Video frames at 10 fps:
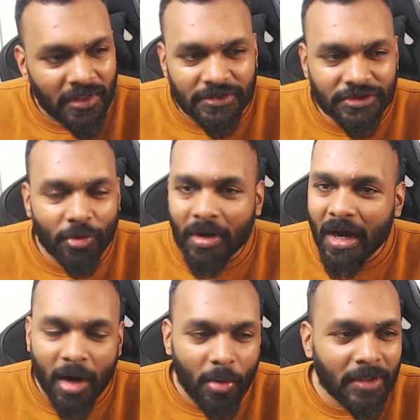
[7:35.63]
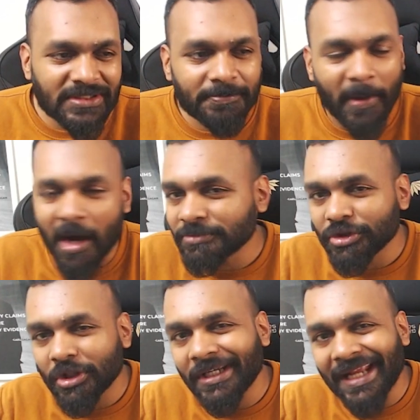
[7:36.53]
So how is palm
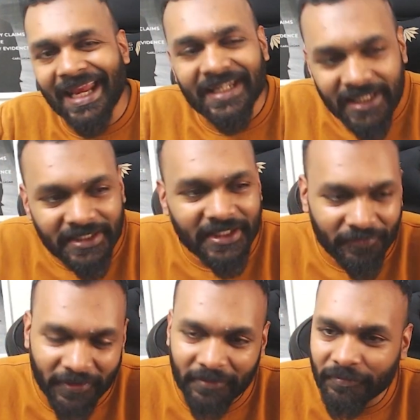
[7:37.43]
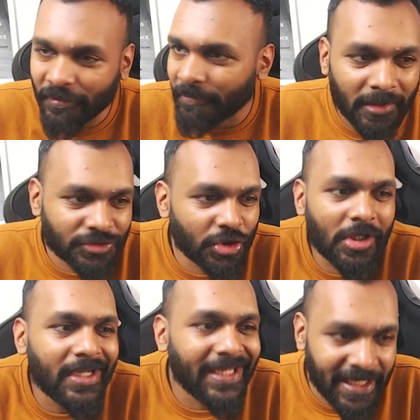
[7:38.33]
sugar any different from
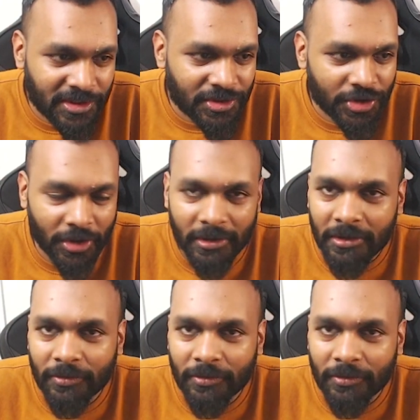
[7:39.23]
sugarcane sugar?